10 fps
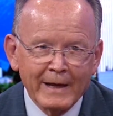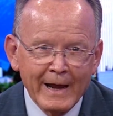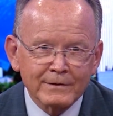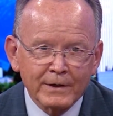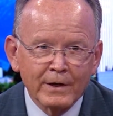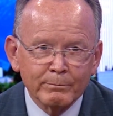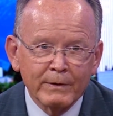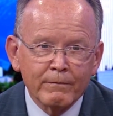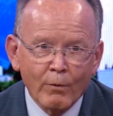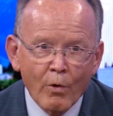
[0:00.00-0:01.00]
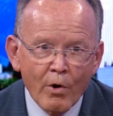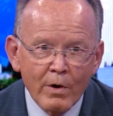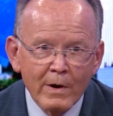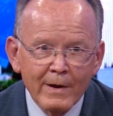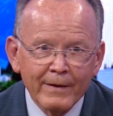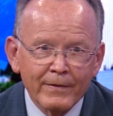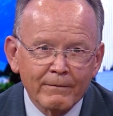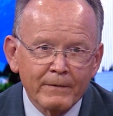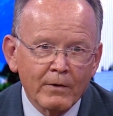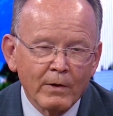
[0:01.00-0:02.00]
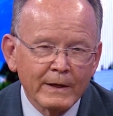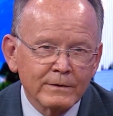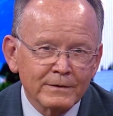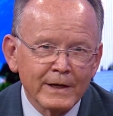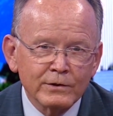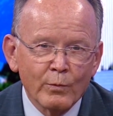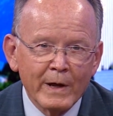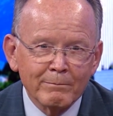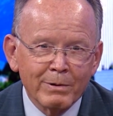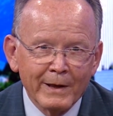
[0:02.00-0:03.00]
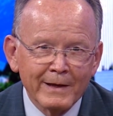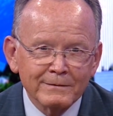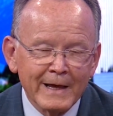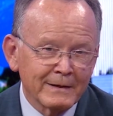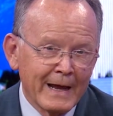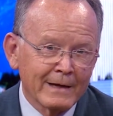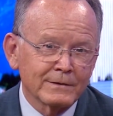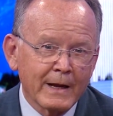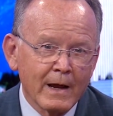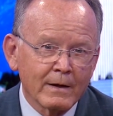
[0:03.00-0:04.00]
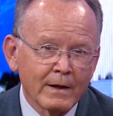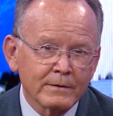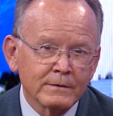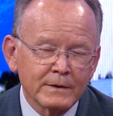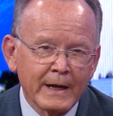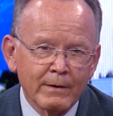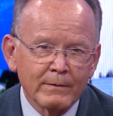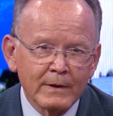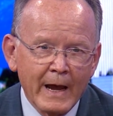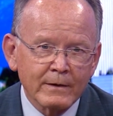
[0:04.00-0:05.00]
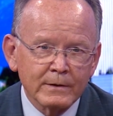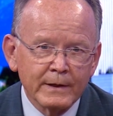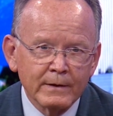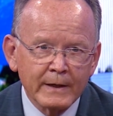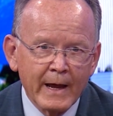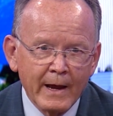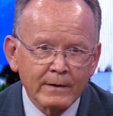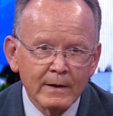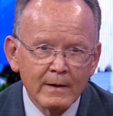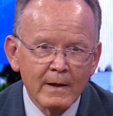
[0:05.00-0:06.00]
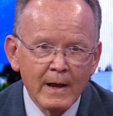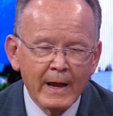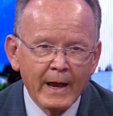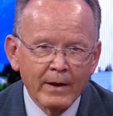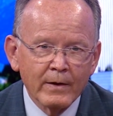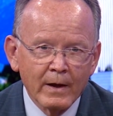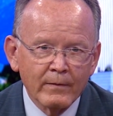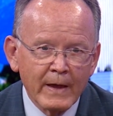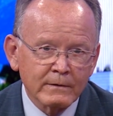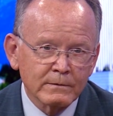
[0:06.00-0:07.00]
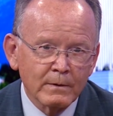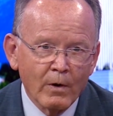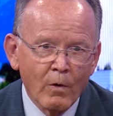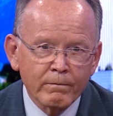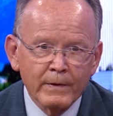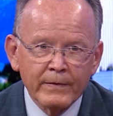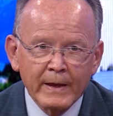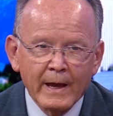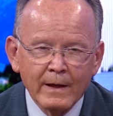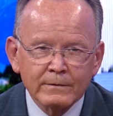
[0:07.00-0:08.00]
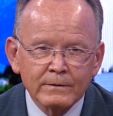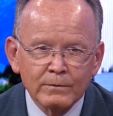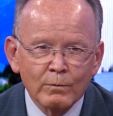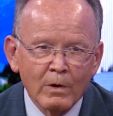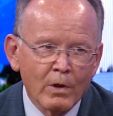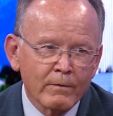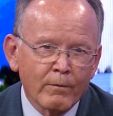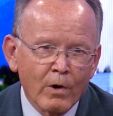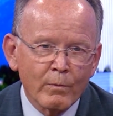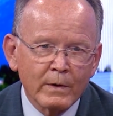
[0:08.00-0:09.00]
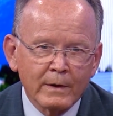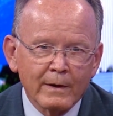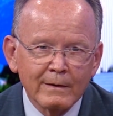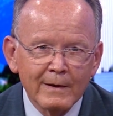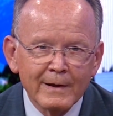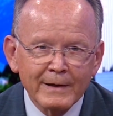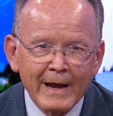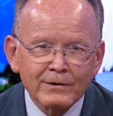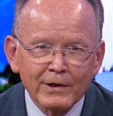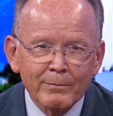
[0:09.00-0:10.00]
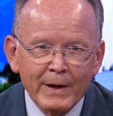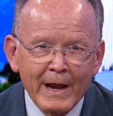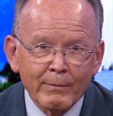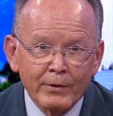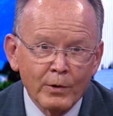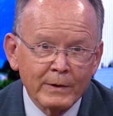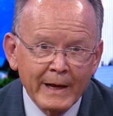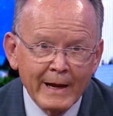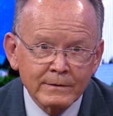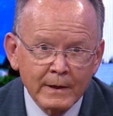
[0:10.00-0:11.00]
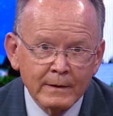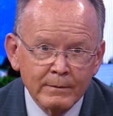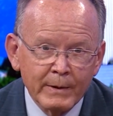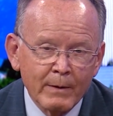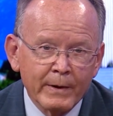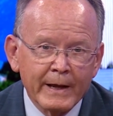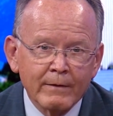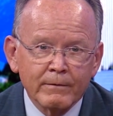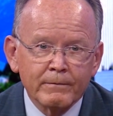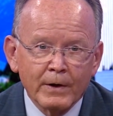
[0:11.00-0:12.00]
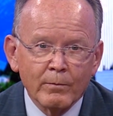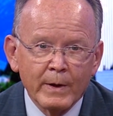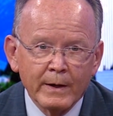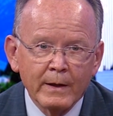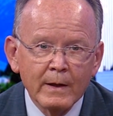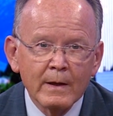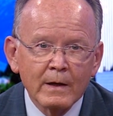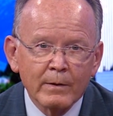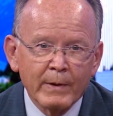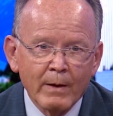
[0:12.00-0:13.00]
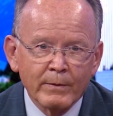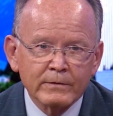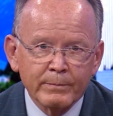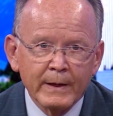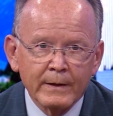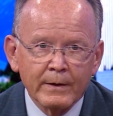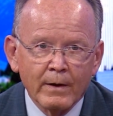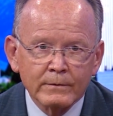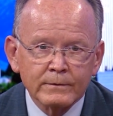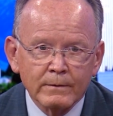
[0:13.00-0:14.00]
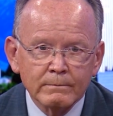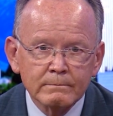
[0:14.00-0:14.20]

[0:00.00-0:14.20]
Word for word: tax cut before the federal legislation went in place, that tax cut can stay in, actually intact. And uh, that's hopefully the case, and we'll look forward to, to actually being able to do a tax cut and be able to have the federal money to be able to spend it also.